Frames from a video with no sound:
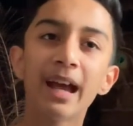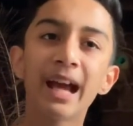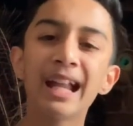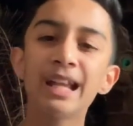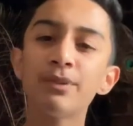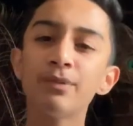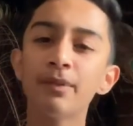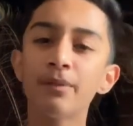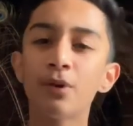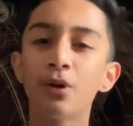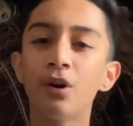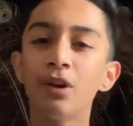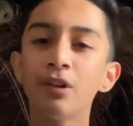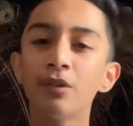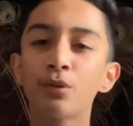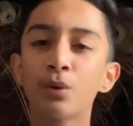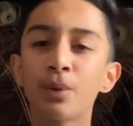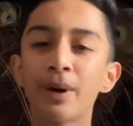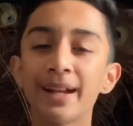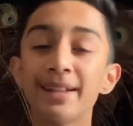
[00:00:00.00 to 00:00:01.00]
And we were
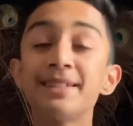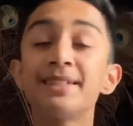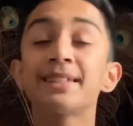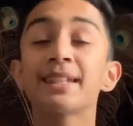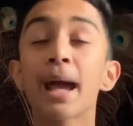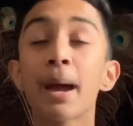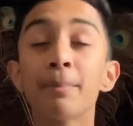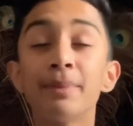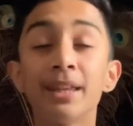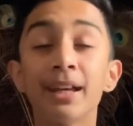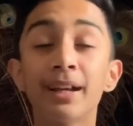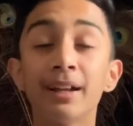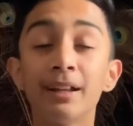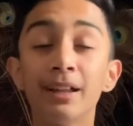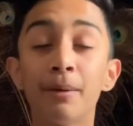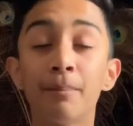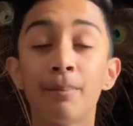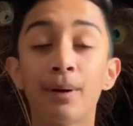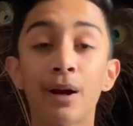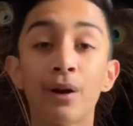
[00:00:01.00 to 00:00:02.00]
all quite
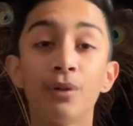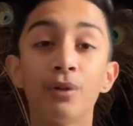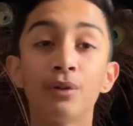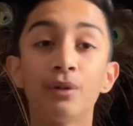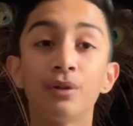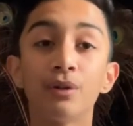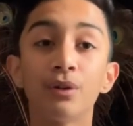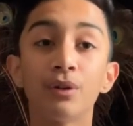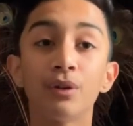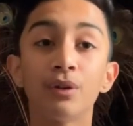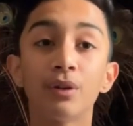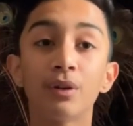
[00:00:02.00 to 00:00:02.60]
skeptical about